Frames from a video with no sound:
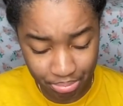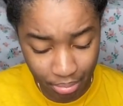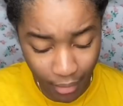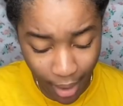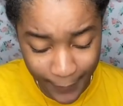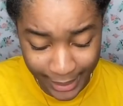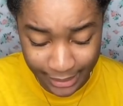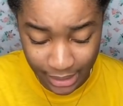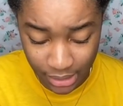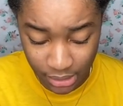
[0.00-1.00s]
I mean, I
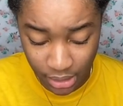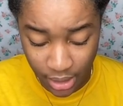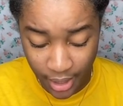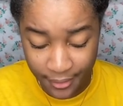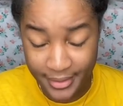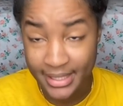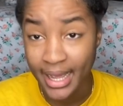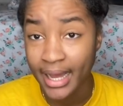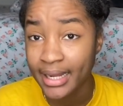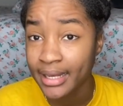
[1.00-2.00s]
tell you? you say,
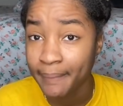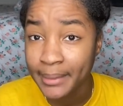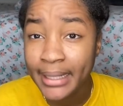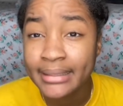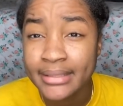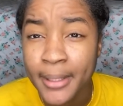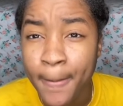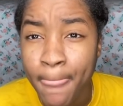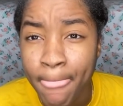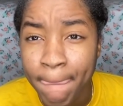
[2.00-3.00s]
other day, I get it,
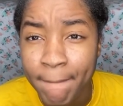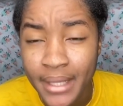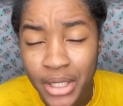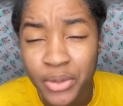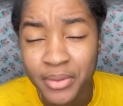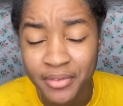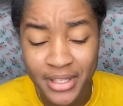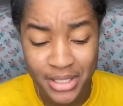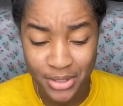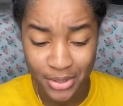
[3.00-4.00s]
it'll do my
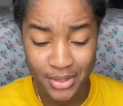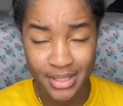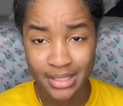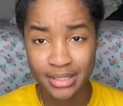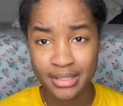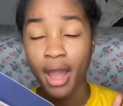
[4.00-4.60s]
face justice.